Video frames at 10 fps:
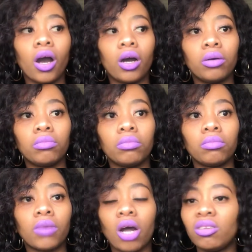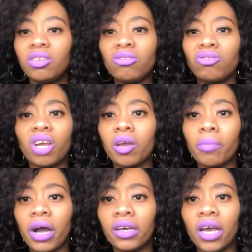I'd still drink
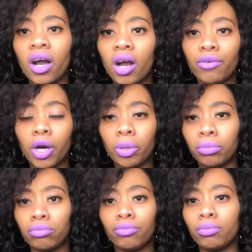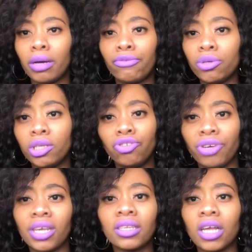my fruity
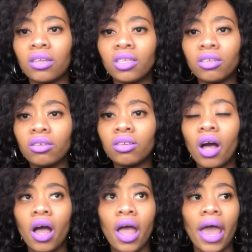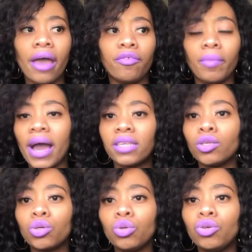drinks. I'd still have my
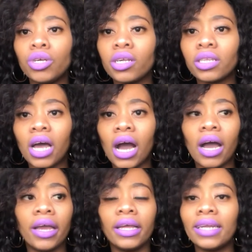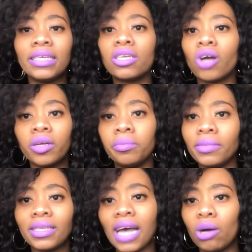acid cool drinks. I did not
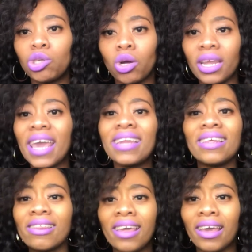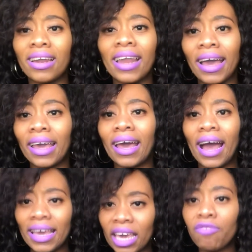miss out on anything. Like,
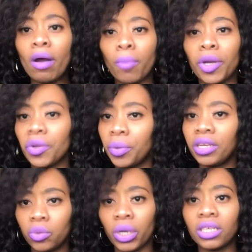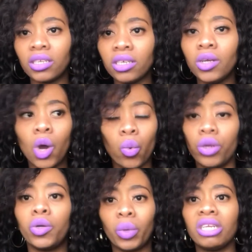I gave my body what it wanted
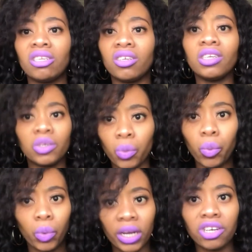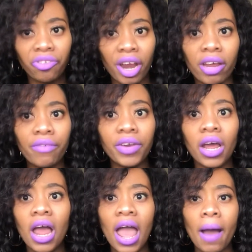when it wanted it, what it craved,
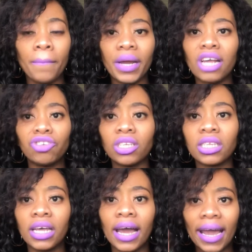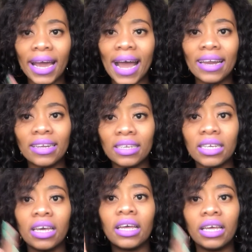but I just cut
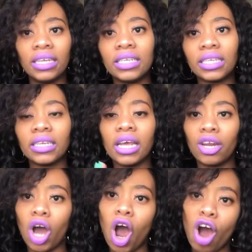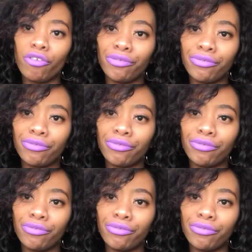it in half.